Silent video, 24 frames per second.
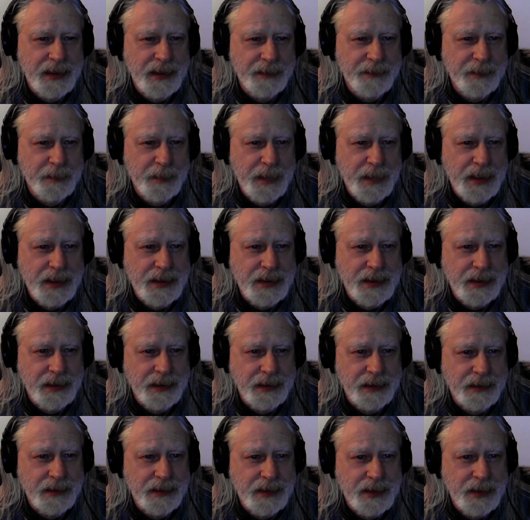
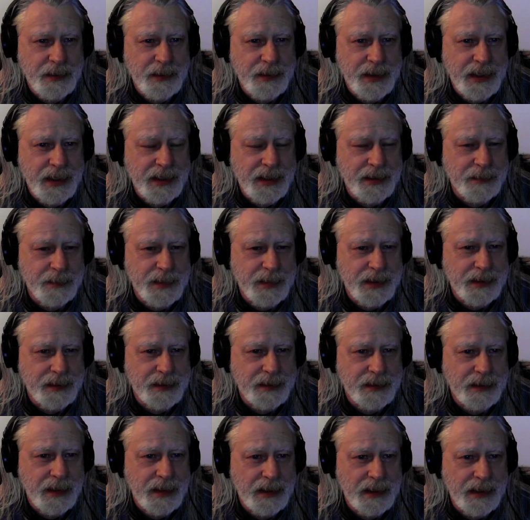defamation suit
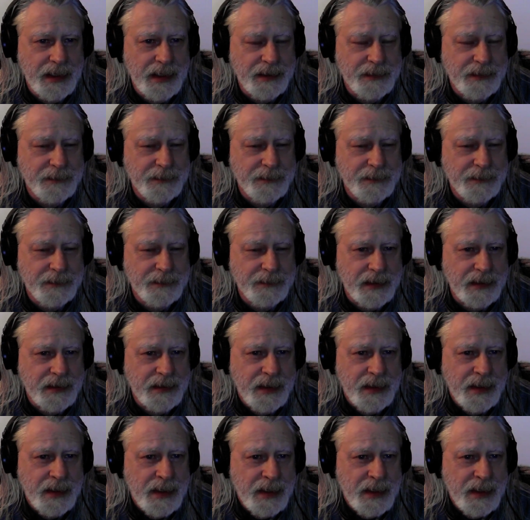against Fox.